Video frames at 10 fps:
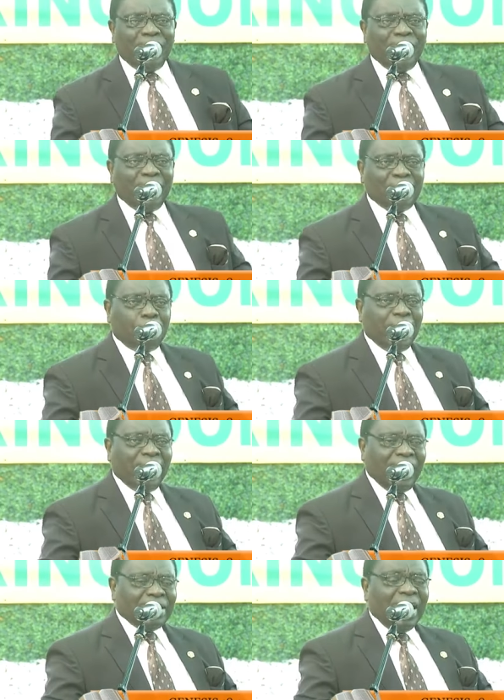Please,
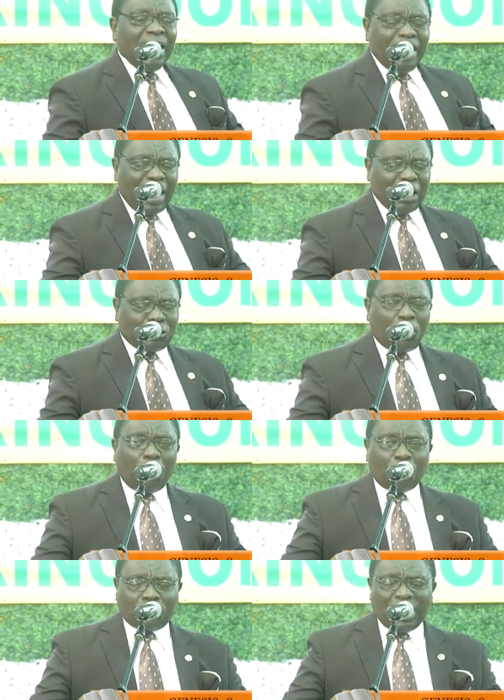please, let
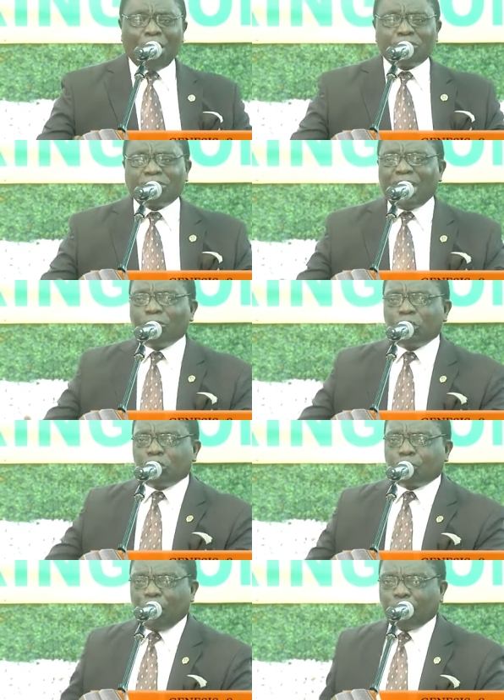us now serve
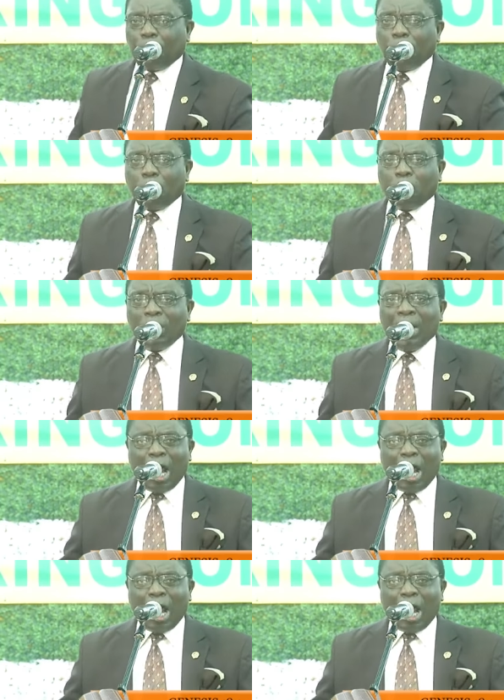these people.